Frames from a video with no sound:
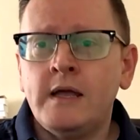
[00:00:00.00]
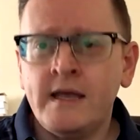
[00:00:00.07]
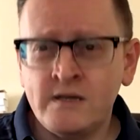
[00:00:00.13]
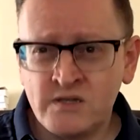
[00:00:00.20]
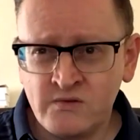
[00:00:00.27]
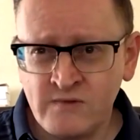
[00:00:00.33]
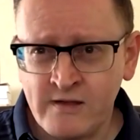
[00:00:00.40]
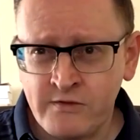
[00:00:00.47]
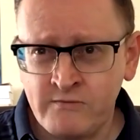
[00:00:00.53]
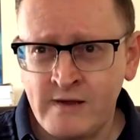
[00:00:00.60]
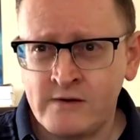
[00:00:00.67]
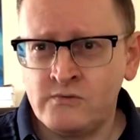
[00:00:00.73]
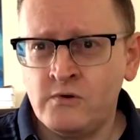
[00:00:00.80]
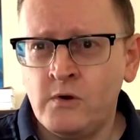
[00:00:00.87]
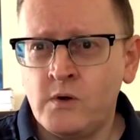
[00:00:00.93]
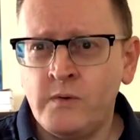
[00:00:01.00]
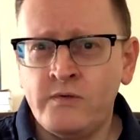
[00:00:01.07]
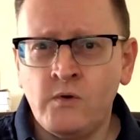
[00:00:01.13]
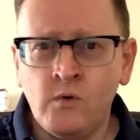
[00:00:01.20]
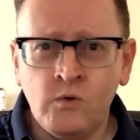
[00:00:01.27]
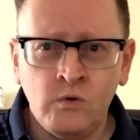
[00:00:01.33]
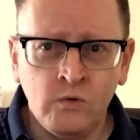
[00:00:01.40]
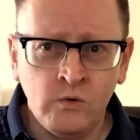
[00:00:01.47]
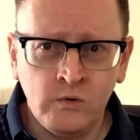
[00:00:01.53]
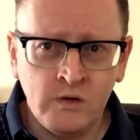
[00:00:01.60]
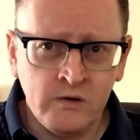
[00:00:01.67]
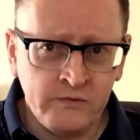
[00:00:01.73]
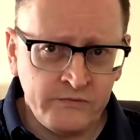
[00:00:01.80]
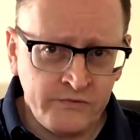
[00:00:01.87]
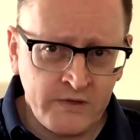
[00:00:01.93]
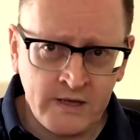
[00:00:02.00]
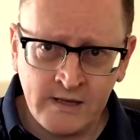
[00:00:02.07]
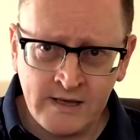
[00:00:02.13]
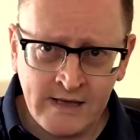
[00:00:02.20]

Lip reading: into Wrath of Ragnarok with all of